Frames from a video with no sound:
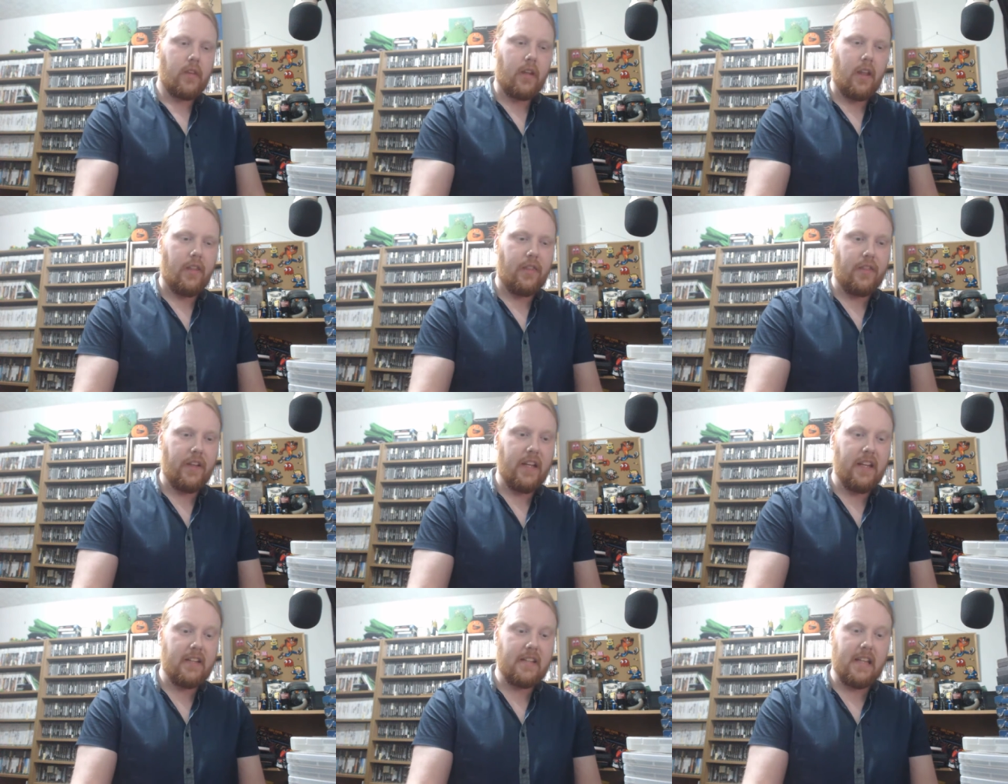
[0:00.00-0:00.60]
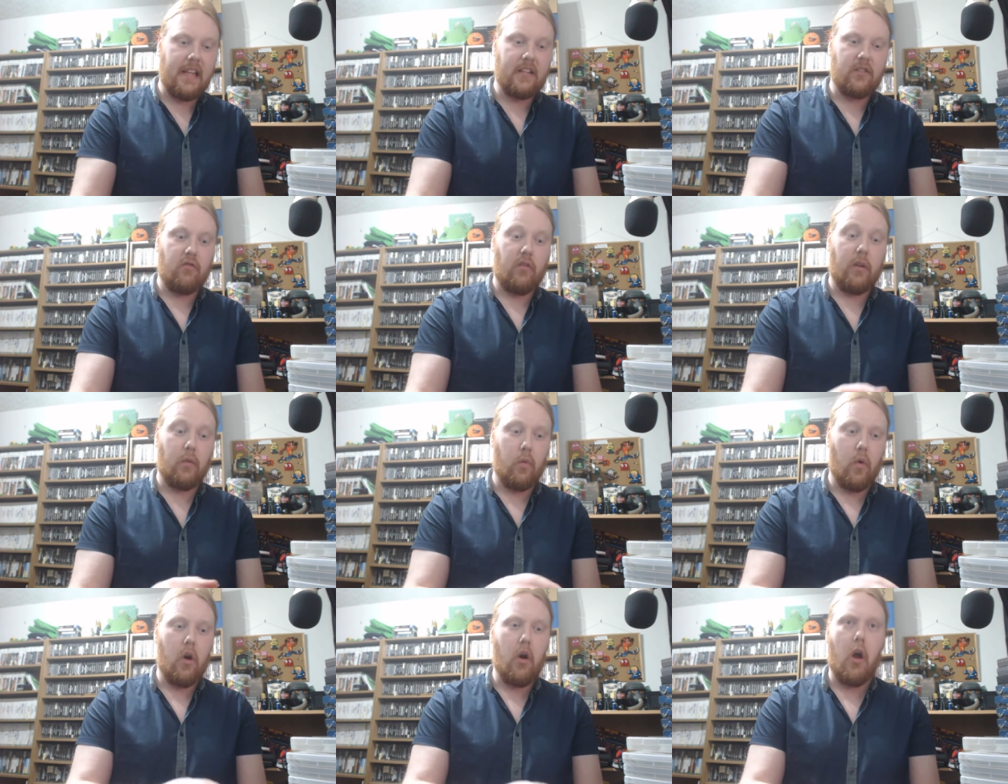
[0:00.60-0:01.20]
These literally
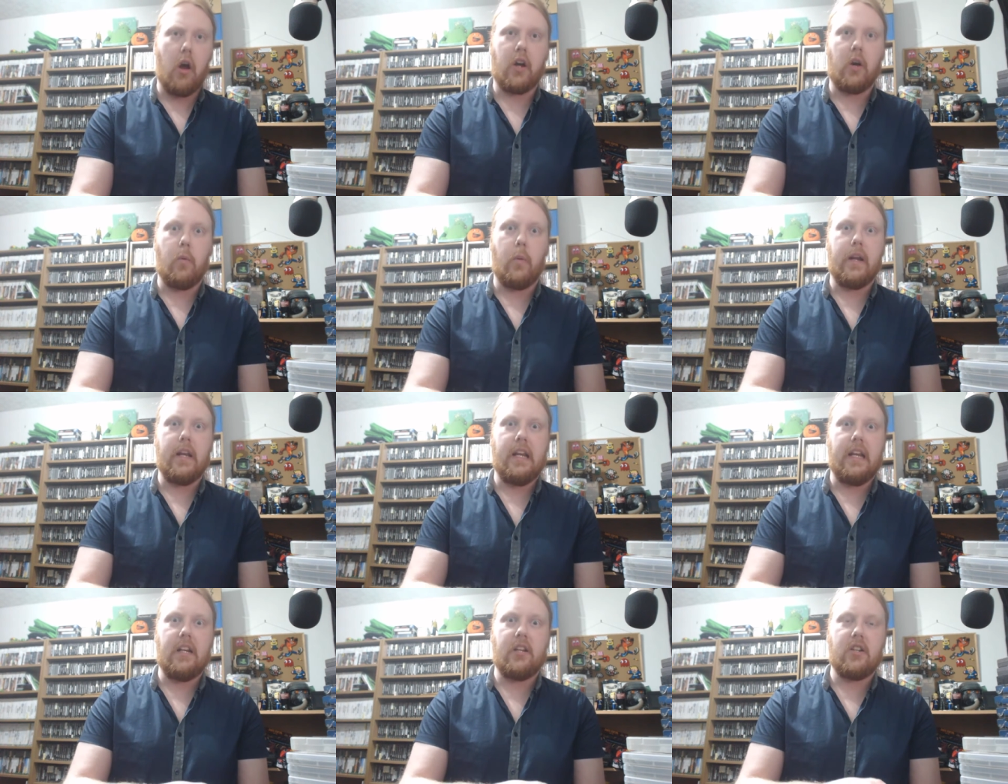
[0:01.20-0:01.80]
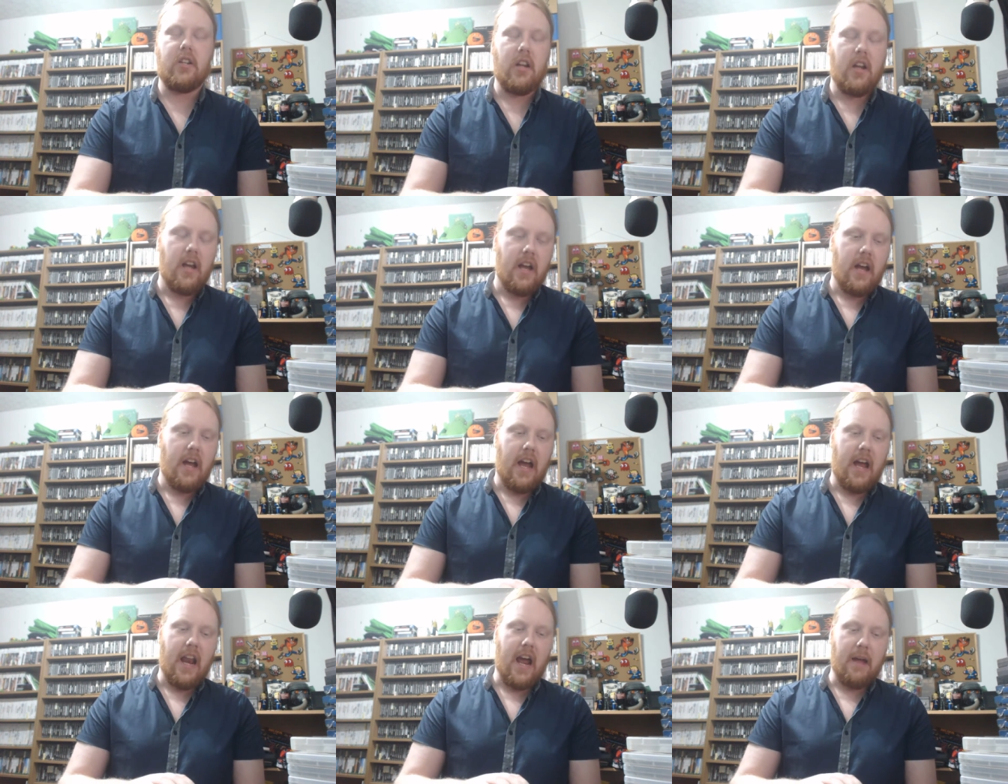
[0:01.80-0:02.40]
were a quid each,
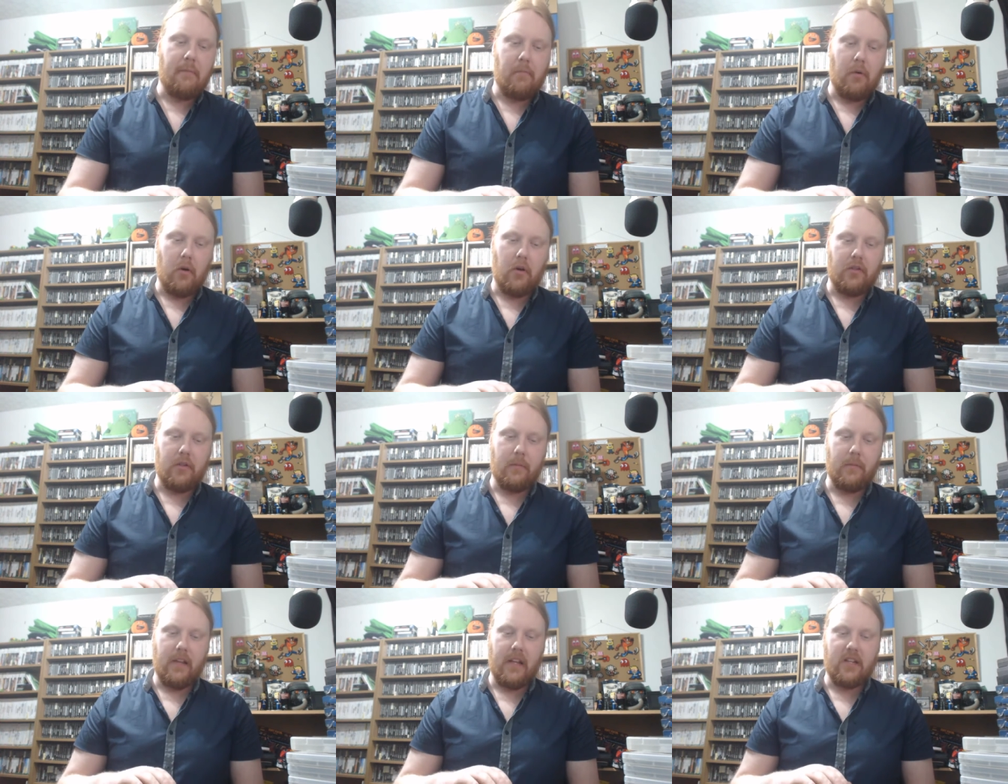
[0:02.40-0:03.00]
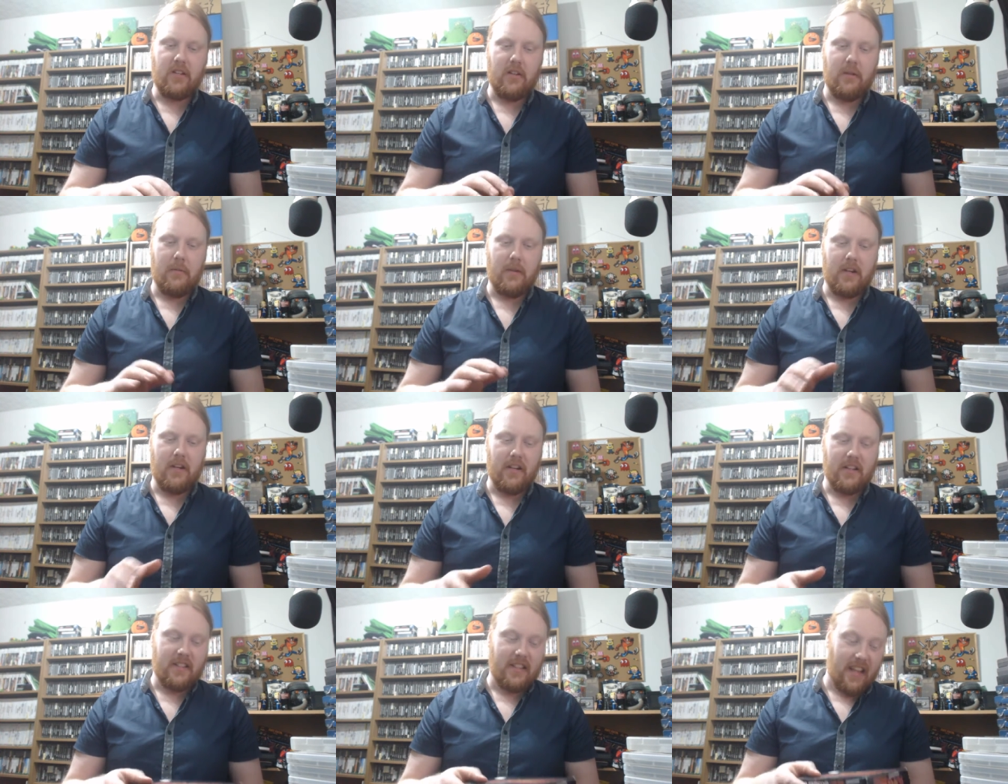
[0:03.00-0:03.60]
and I bought them literally
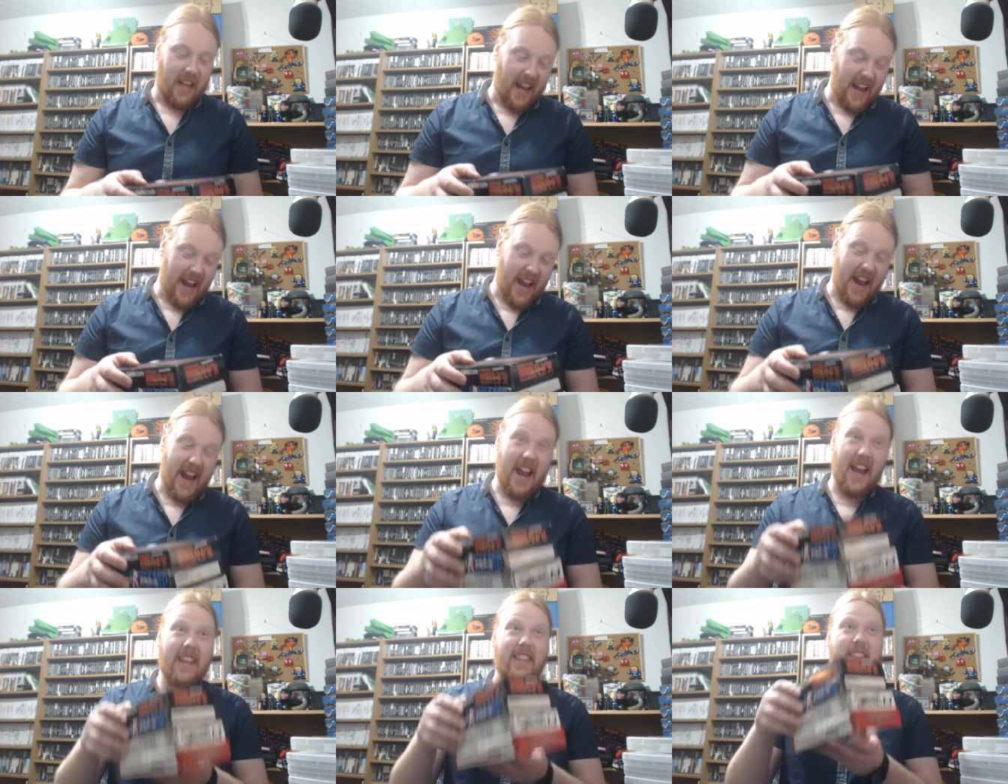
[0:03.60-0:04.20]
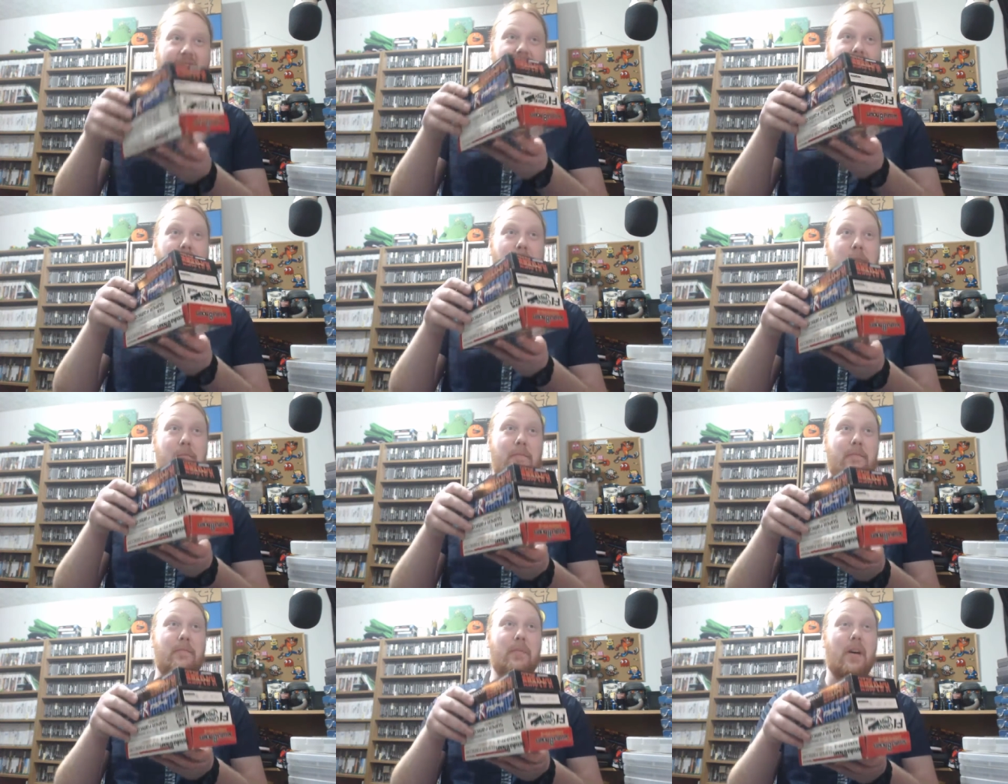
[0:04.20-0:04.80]
because, hey, they're all
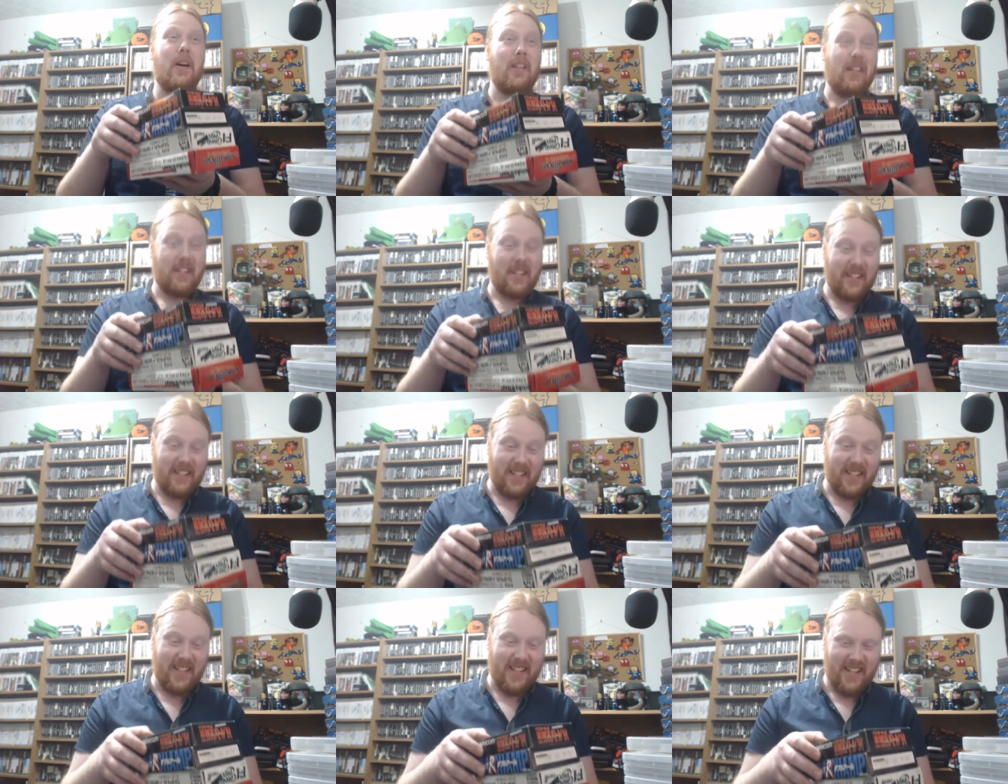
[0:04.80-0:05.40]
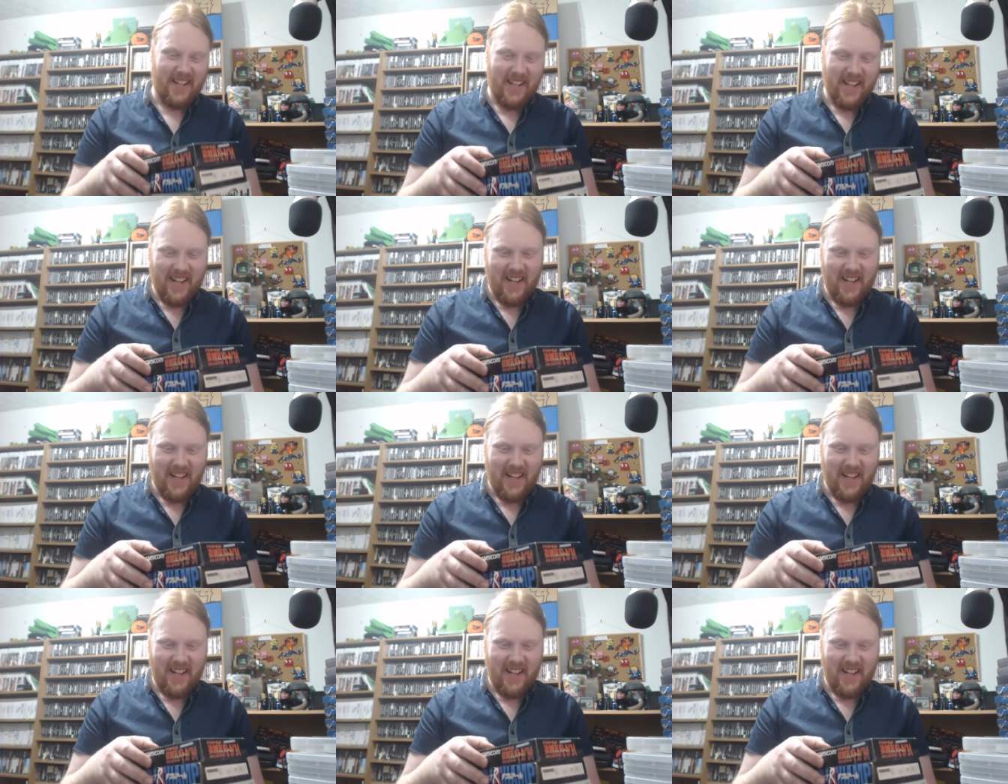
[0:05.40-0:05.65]
boxed!